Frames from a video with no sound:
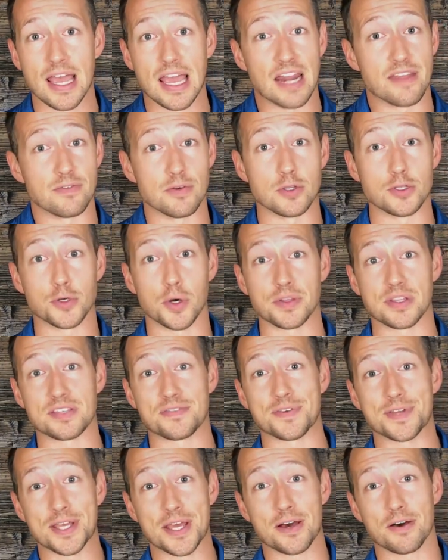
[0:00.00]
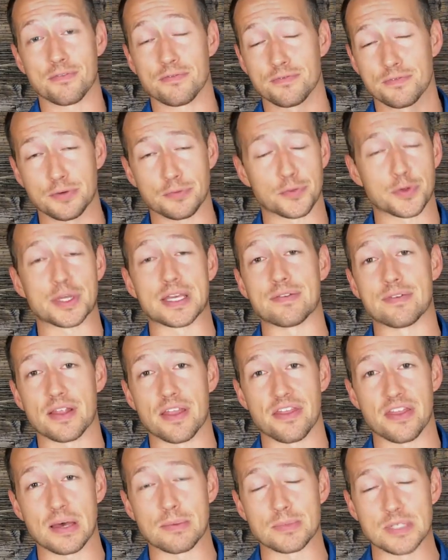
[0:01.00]
And if you enjoyed this video, feel free to give it
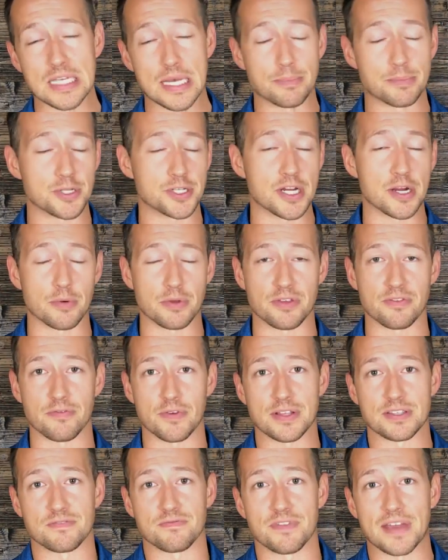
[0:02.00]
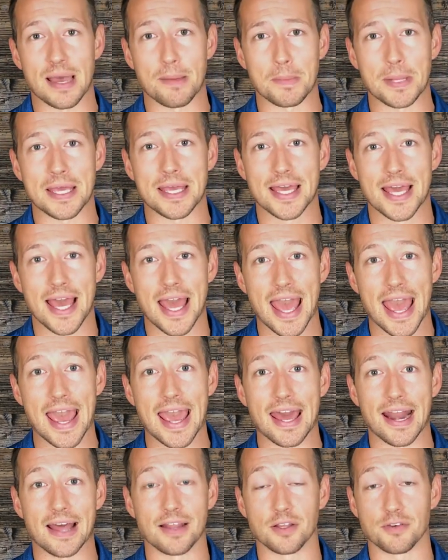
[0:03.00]
a thumbs up, share it with your friends and family,
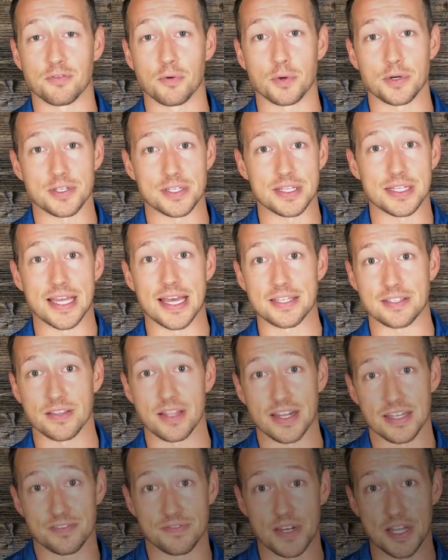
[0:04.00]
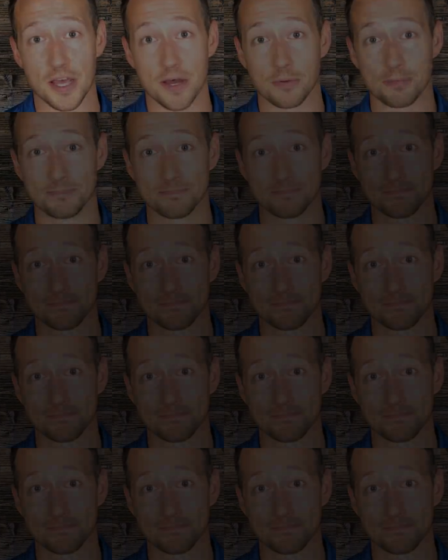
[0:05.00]
and I look forward to seeing you guys on the next video.